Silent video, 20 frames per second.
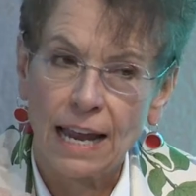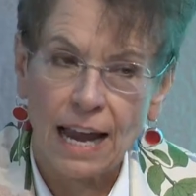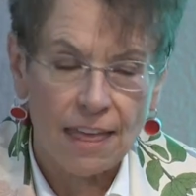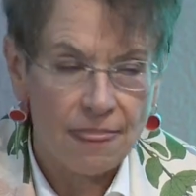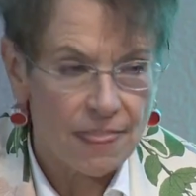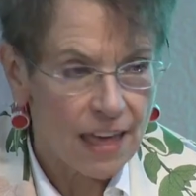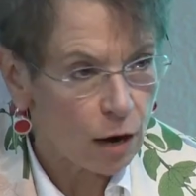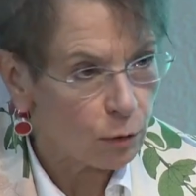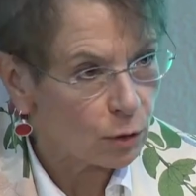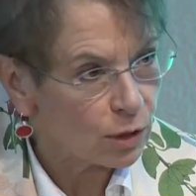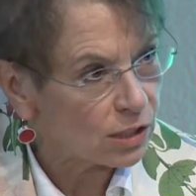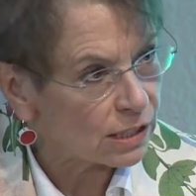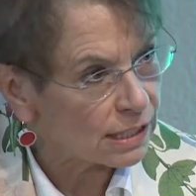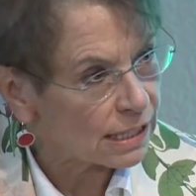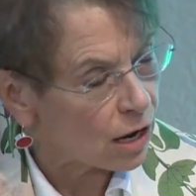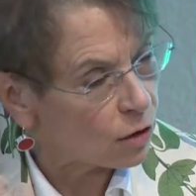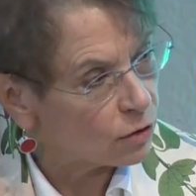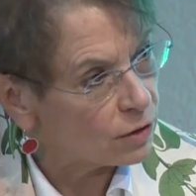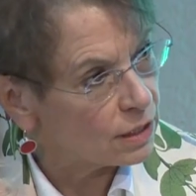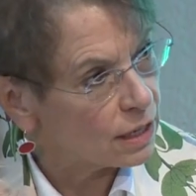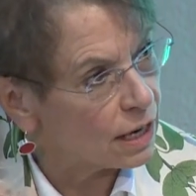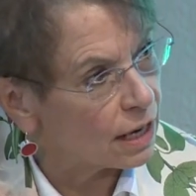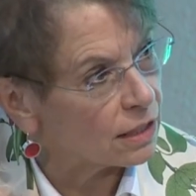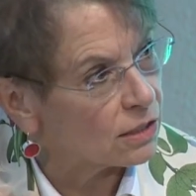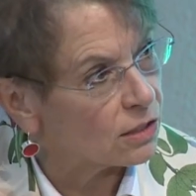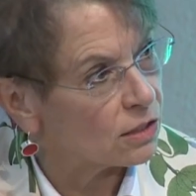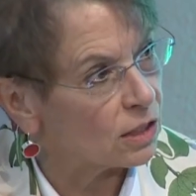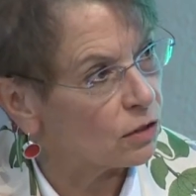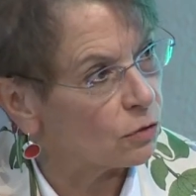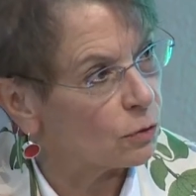And that would sound
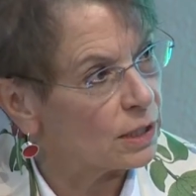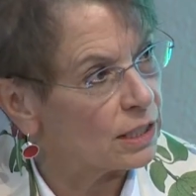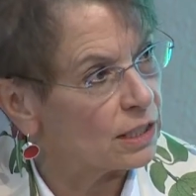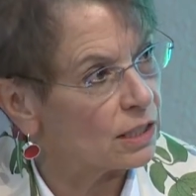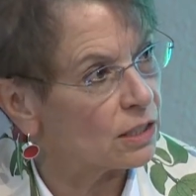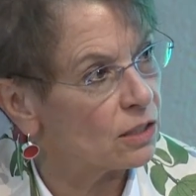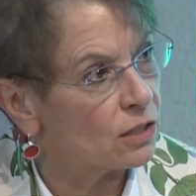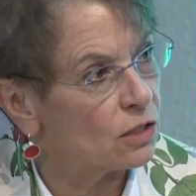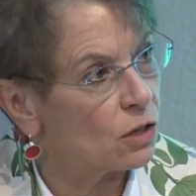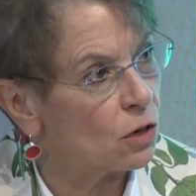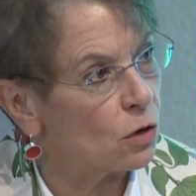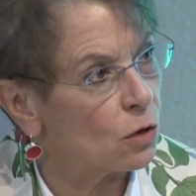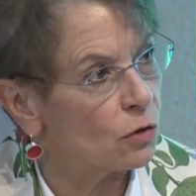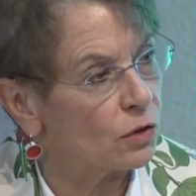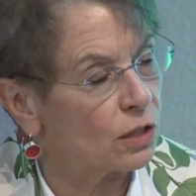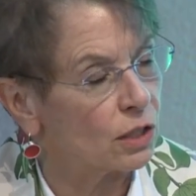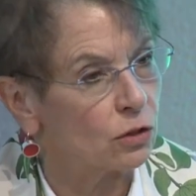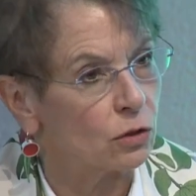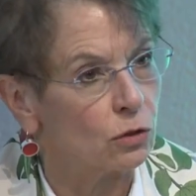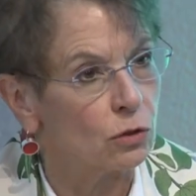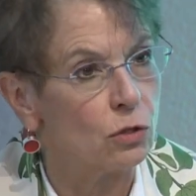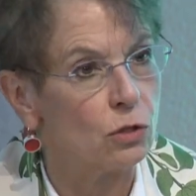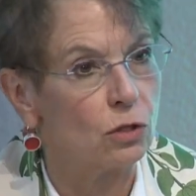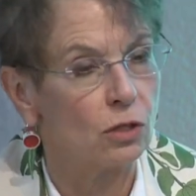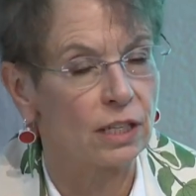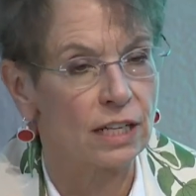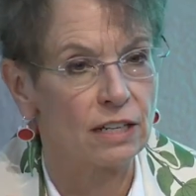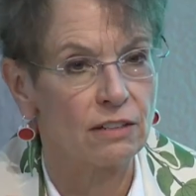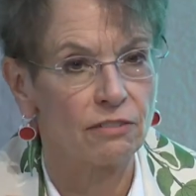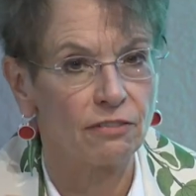nuts if we didn't know that
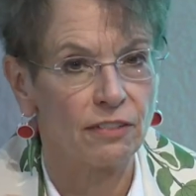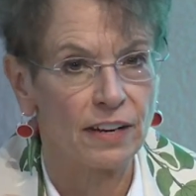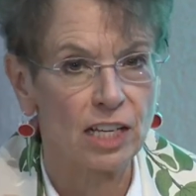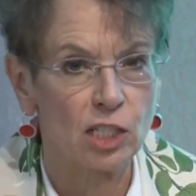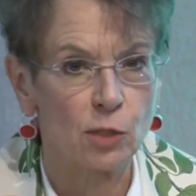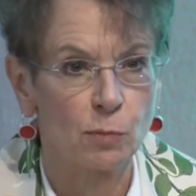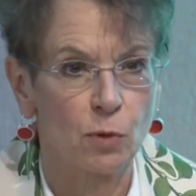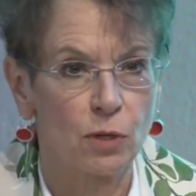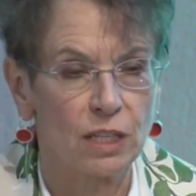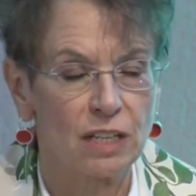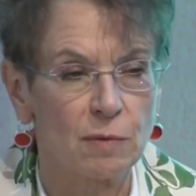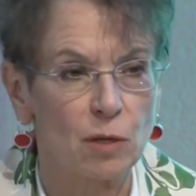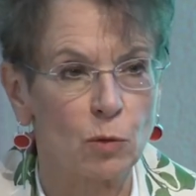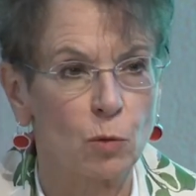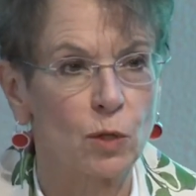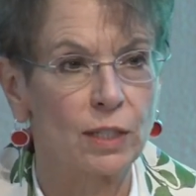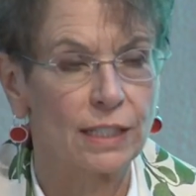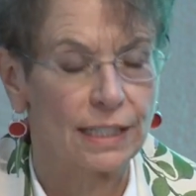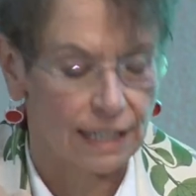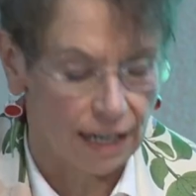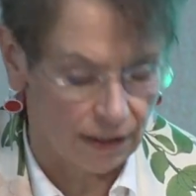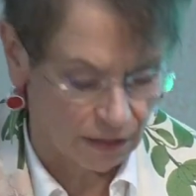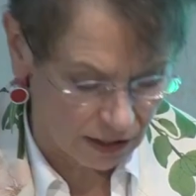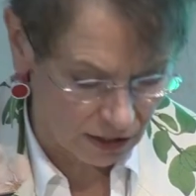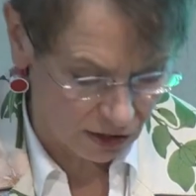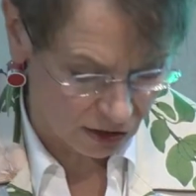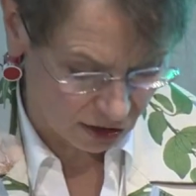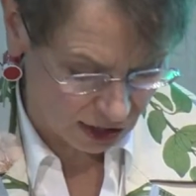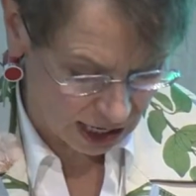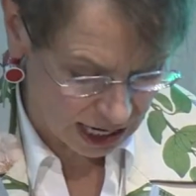Google and Facebook have been working on the
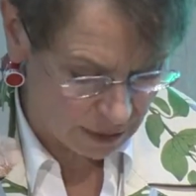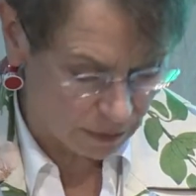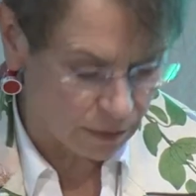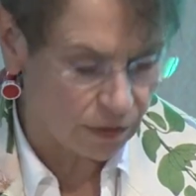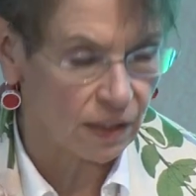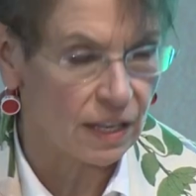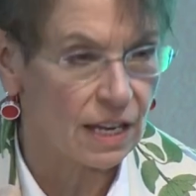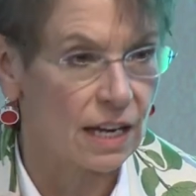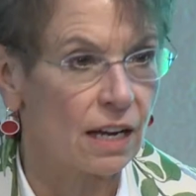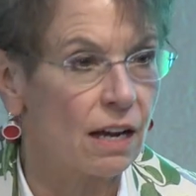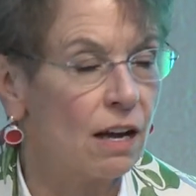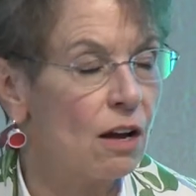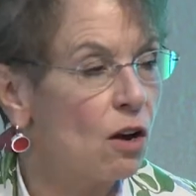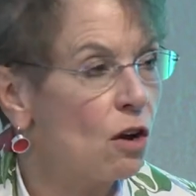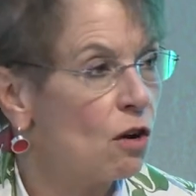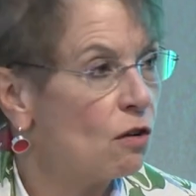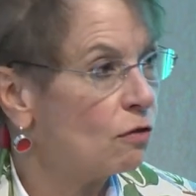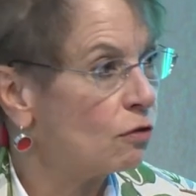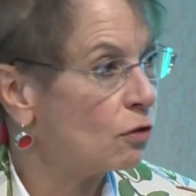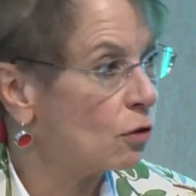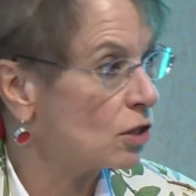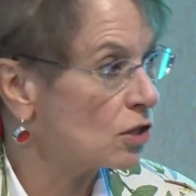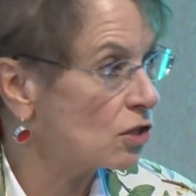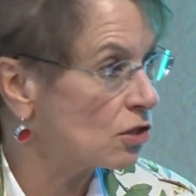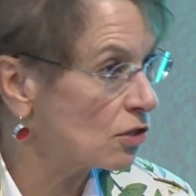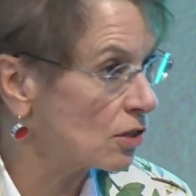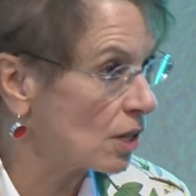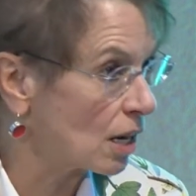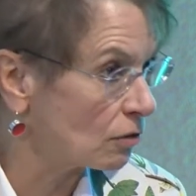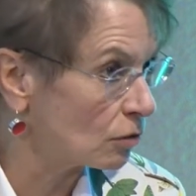same thing for
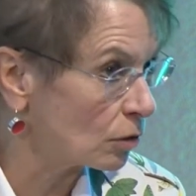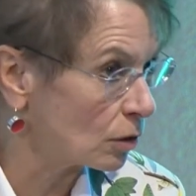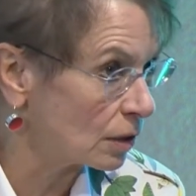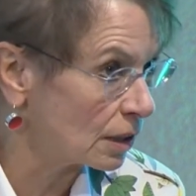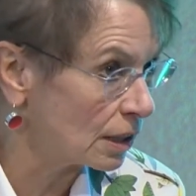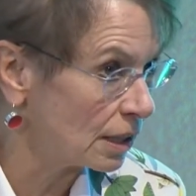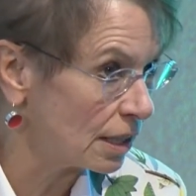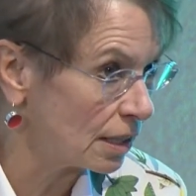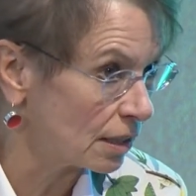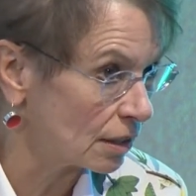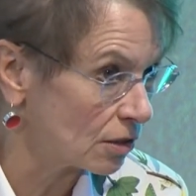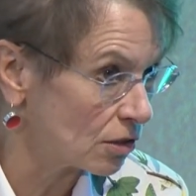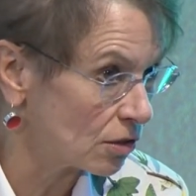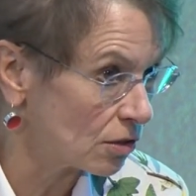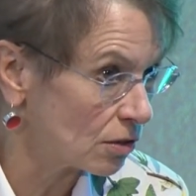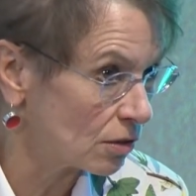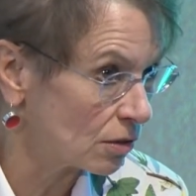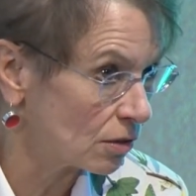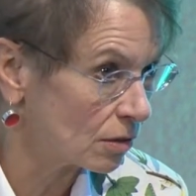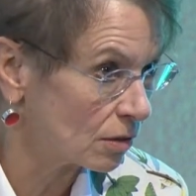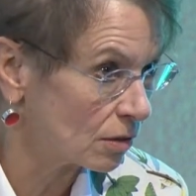several years.